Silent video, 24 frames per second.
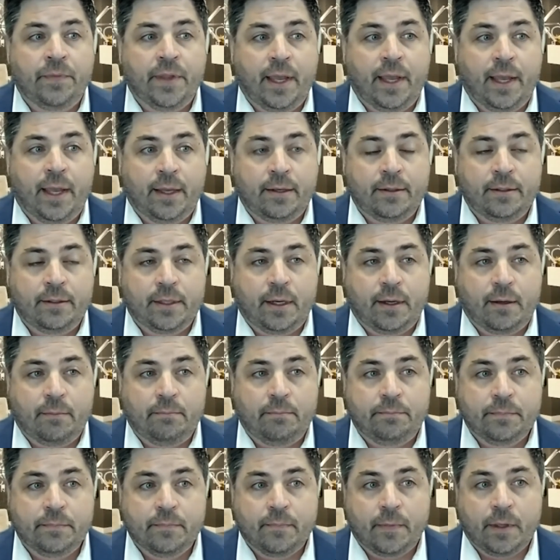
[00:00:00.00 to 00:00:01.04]

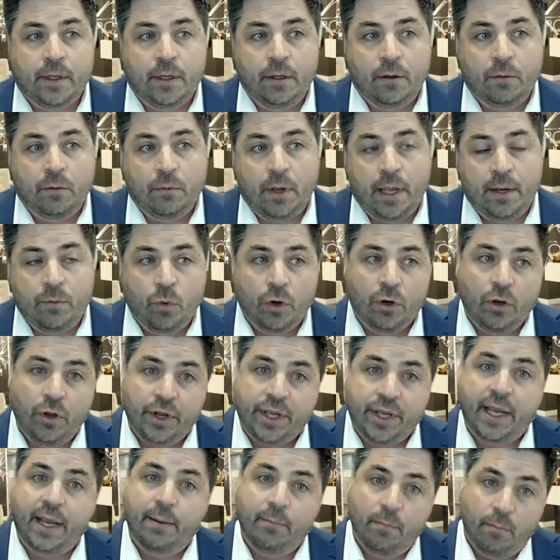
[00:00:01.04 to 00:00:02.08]
and we're
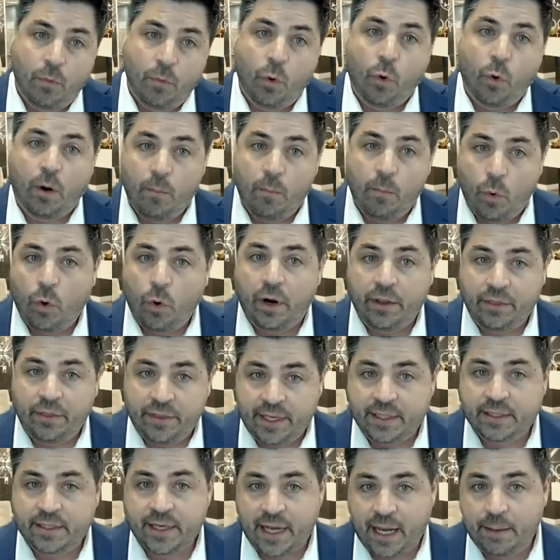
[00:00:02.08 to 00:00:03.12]
looking at more and more at
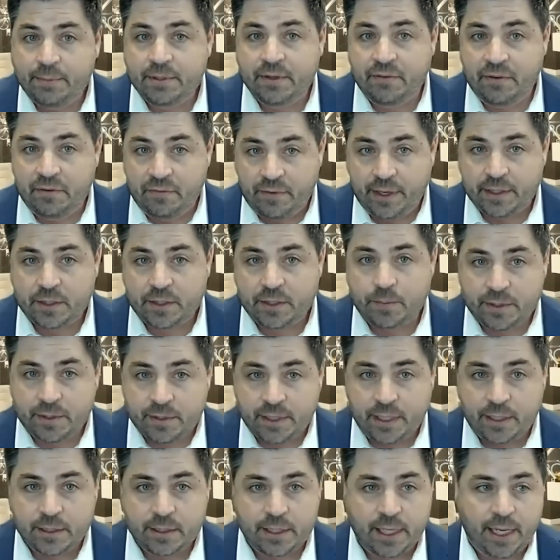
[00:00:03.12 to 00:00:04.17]
these types of investments
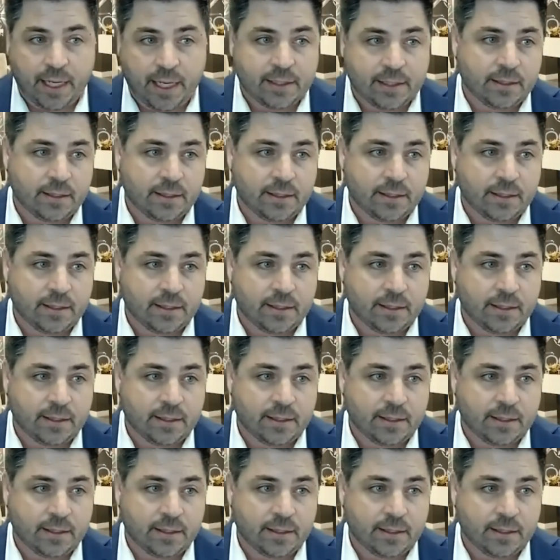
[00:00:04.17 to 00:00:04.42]
these days,